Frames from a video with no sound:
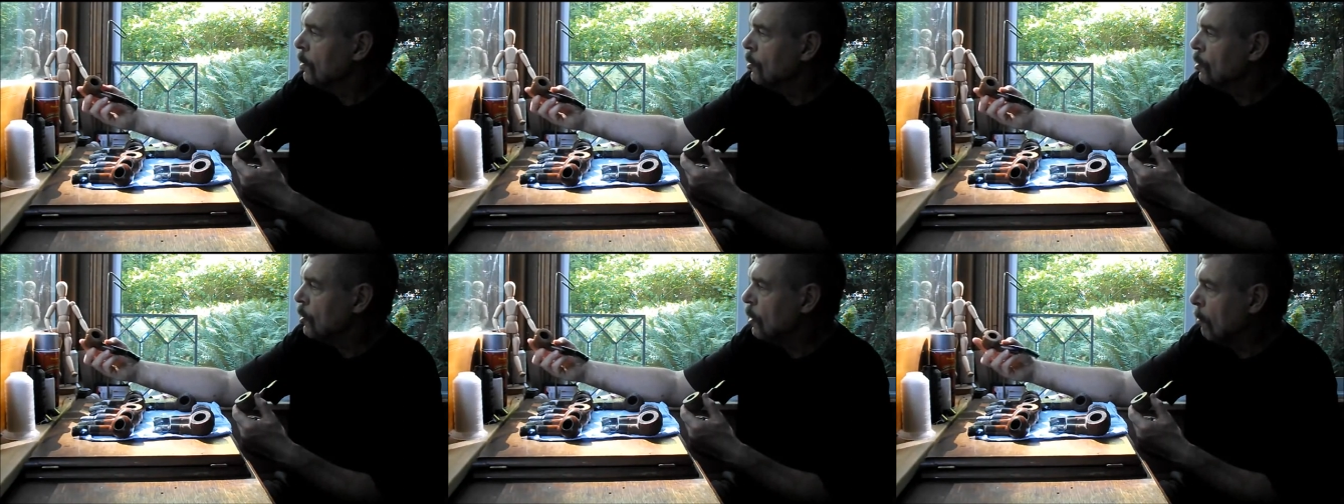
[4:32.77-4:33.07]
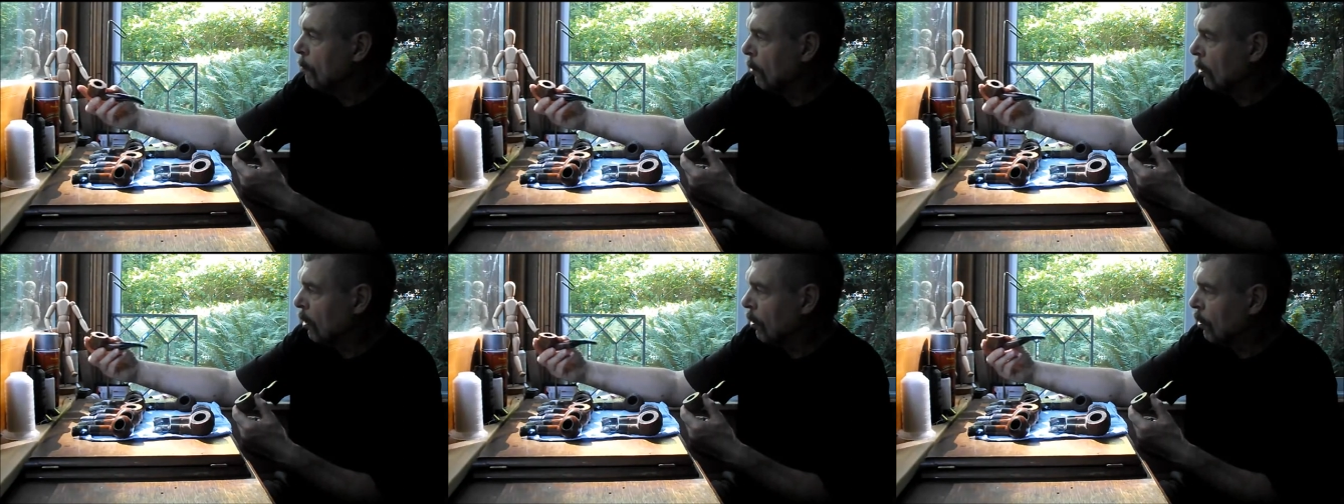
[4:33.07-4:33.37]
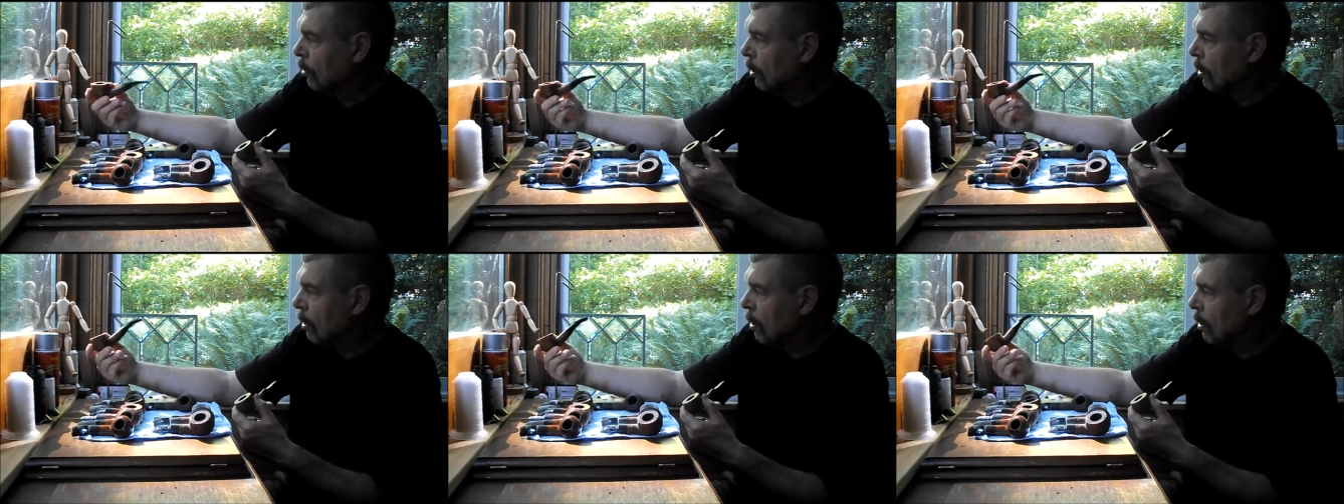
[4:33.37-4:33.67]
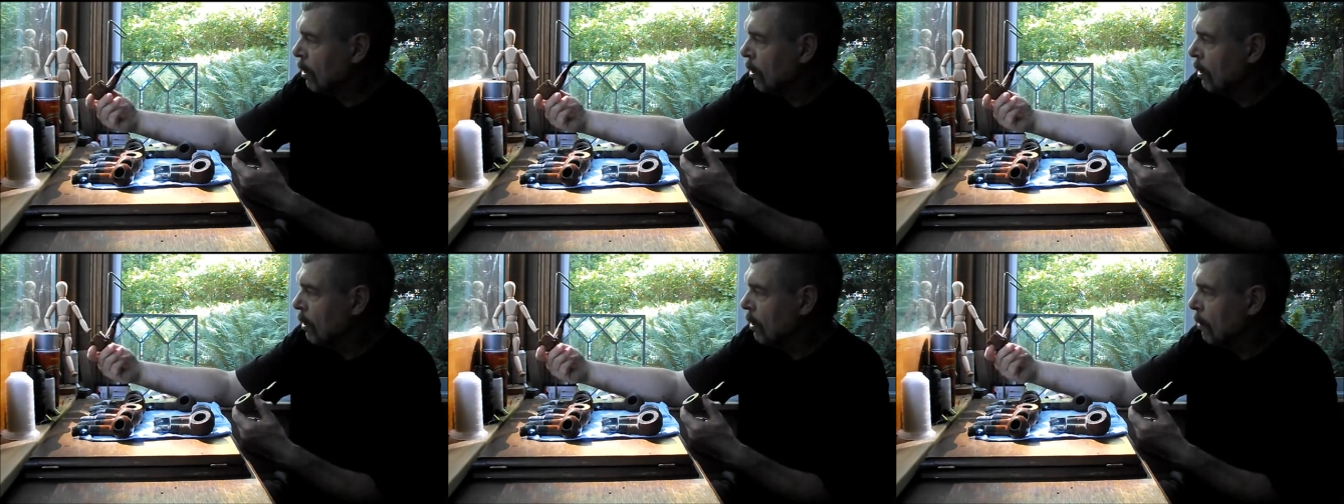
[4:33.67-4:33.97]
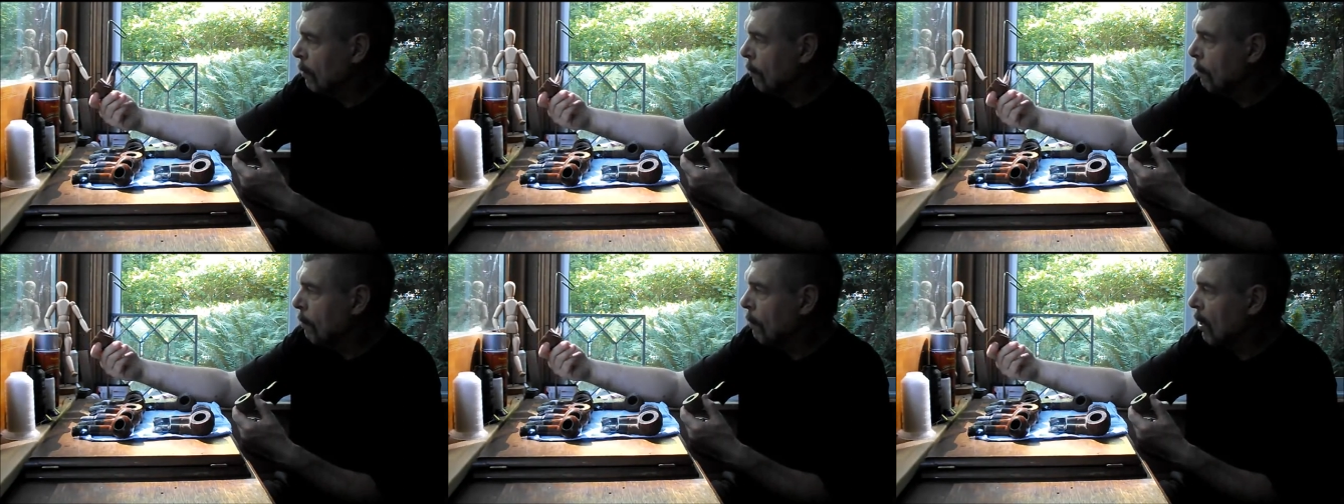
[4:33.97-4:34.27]
similar
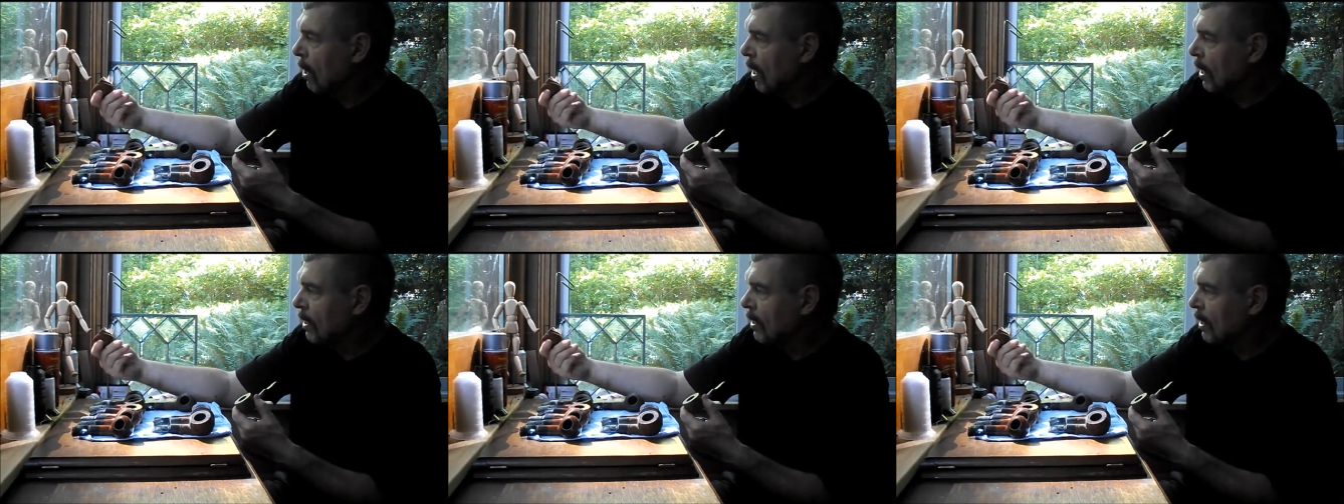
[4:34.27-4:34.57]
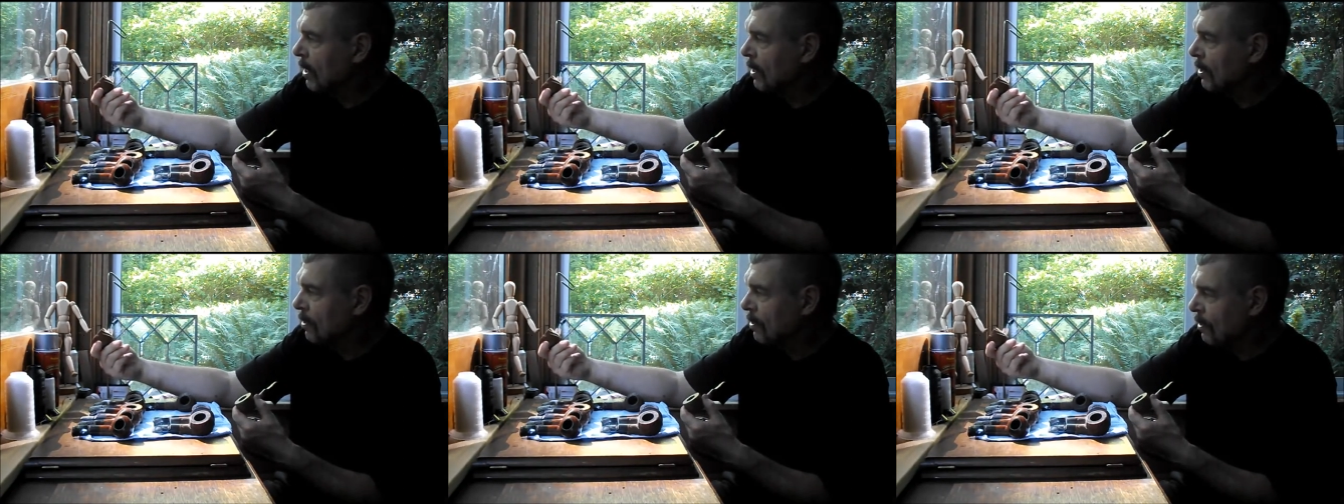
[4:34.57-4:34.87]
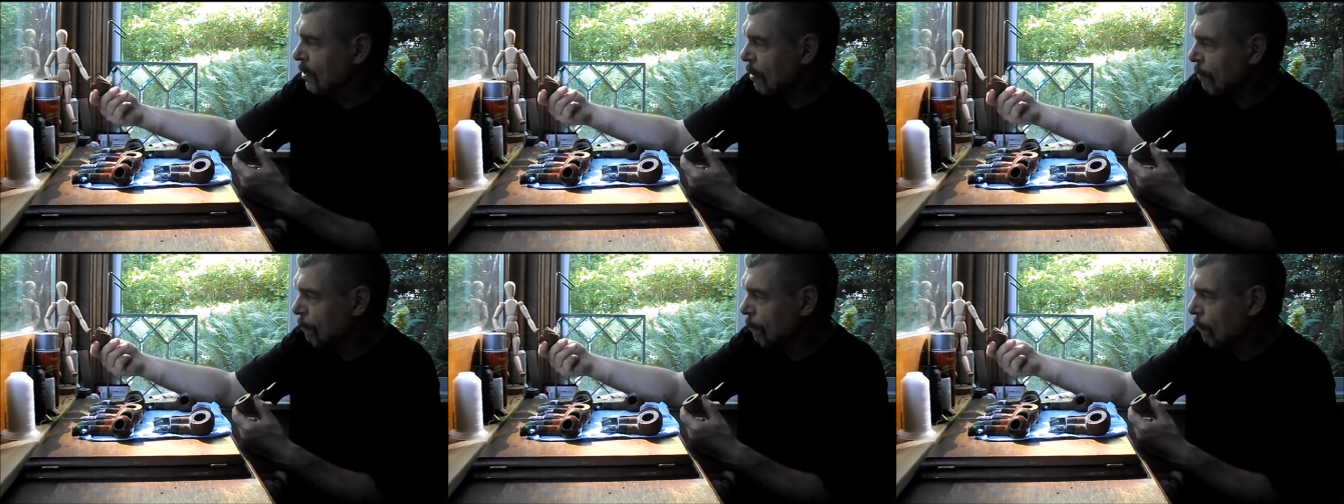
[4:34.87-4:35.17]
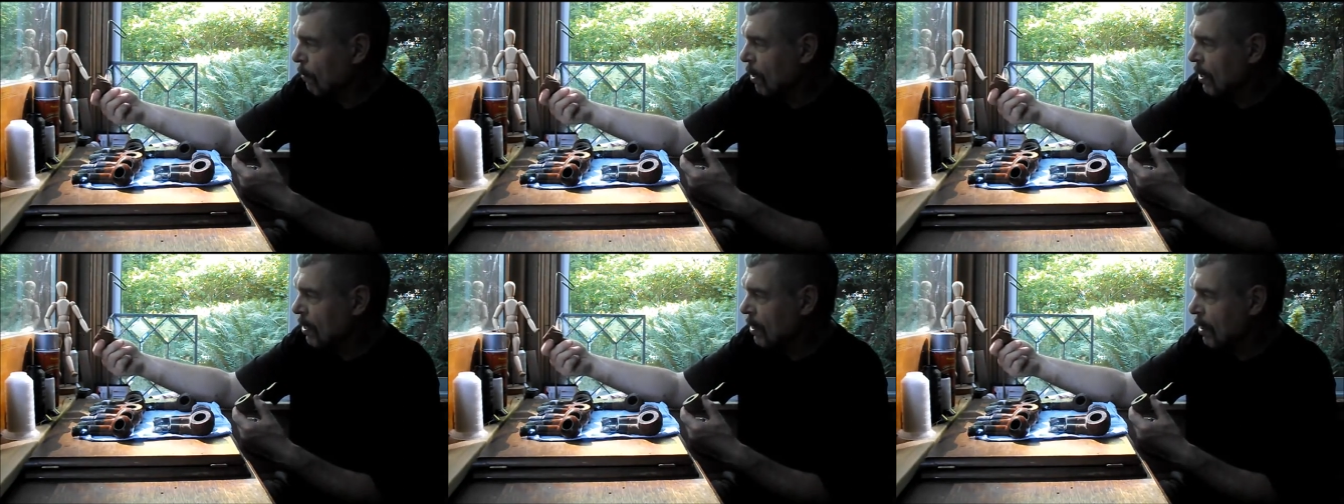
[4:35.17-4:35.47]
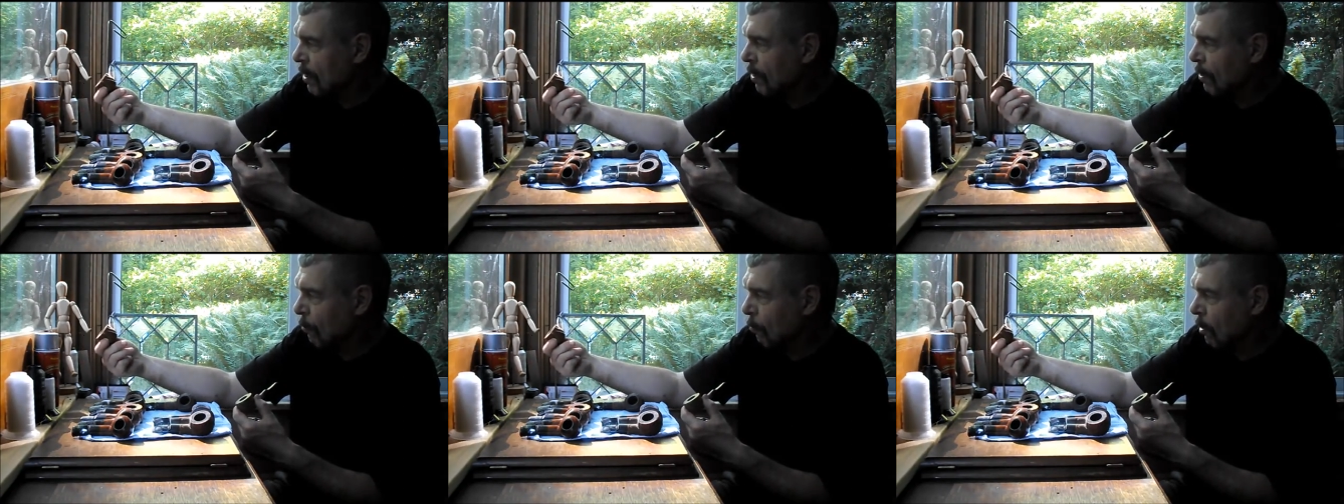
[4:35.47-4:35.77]
but
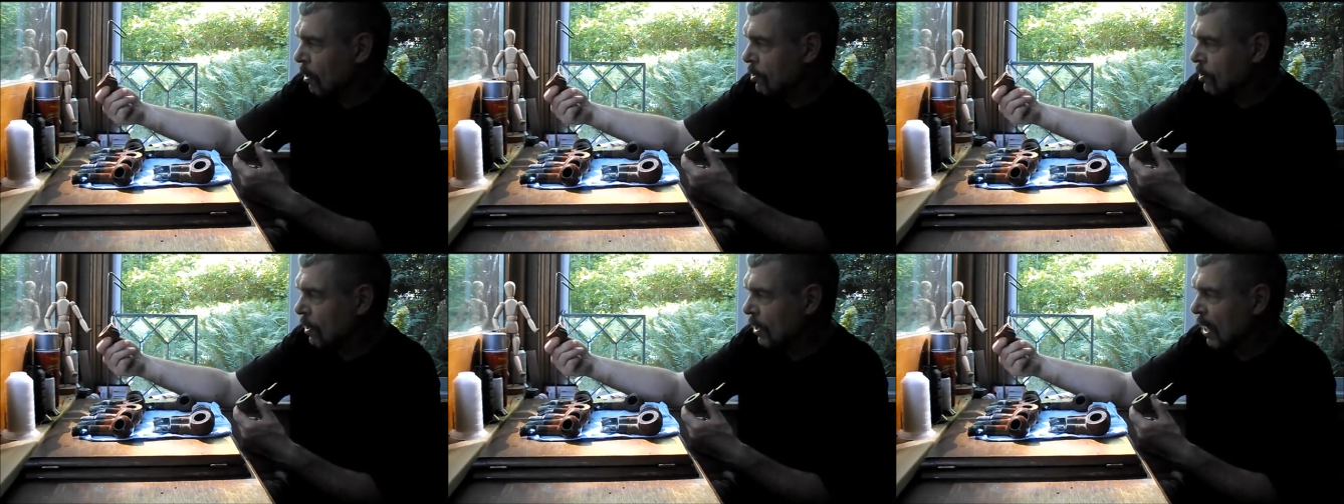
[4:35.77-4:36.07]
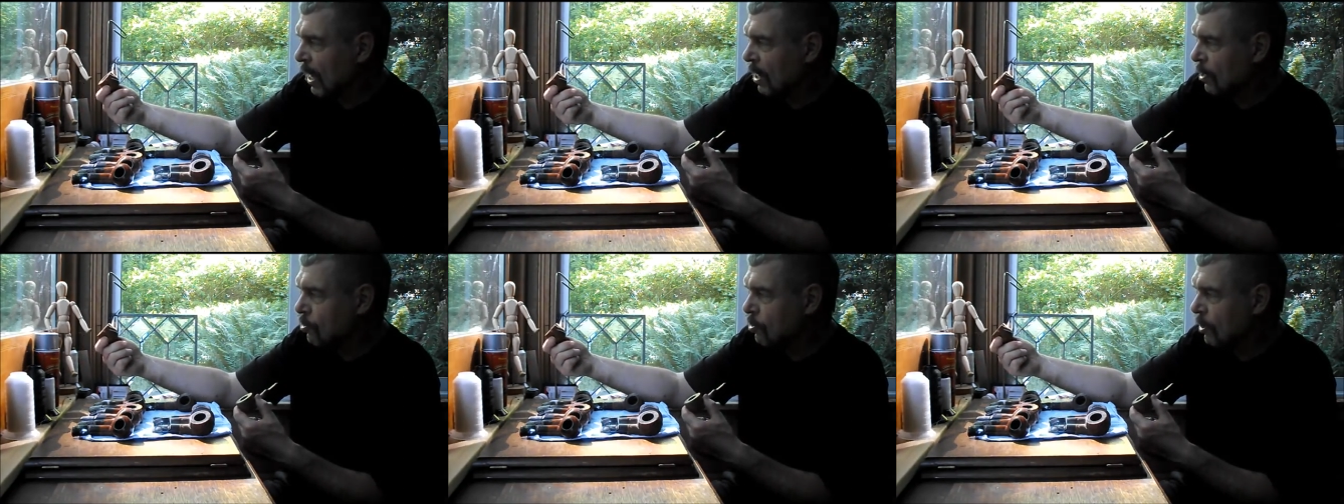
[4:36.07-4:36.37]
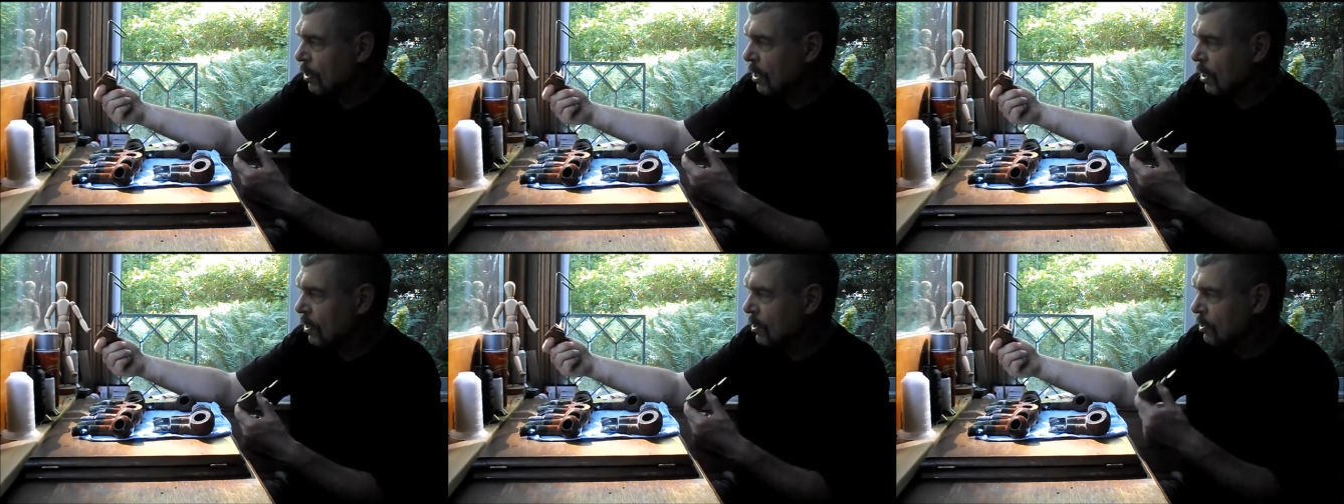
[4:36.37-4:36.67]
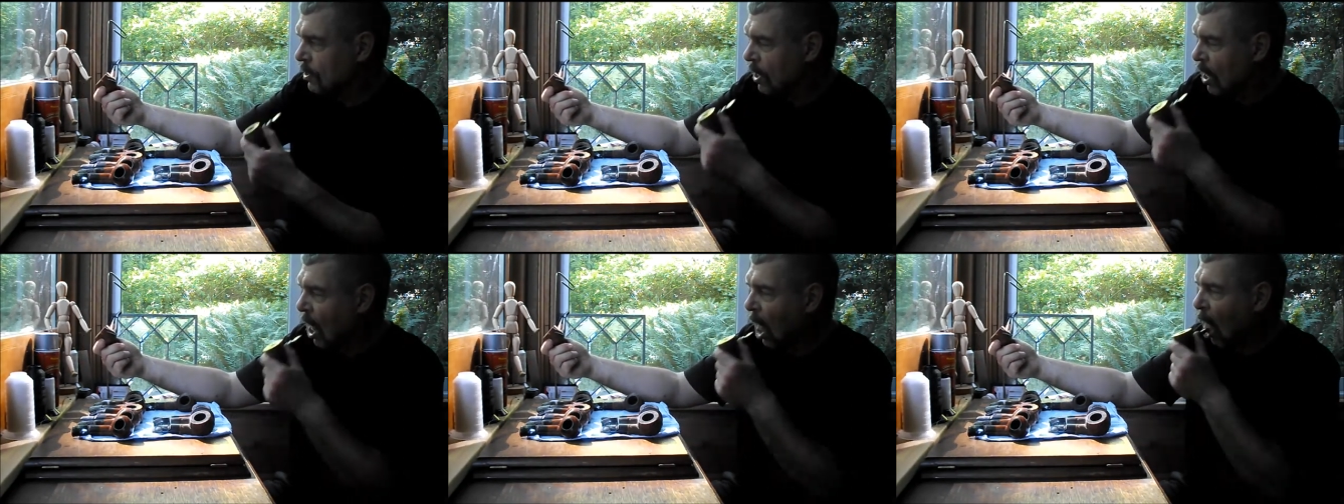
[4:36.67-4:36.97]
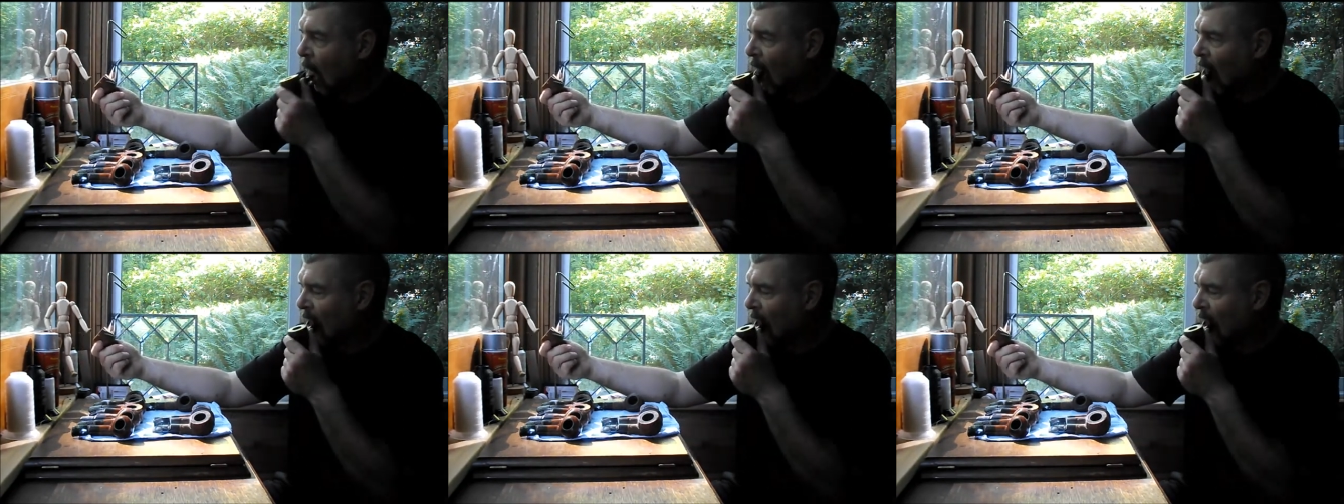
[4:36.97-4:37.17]
different. The rustication is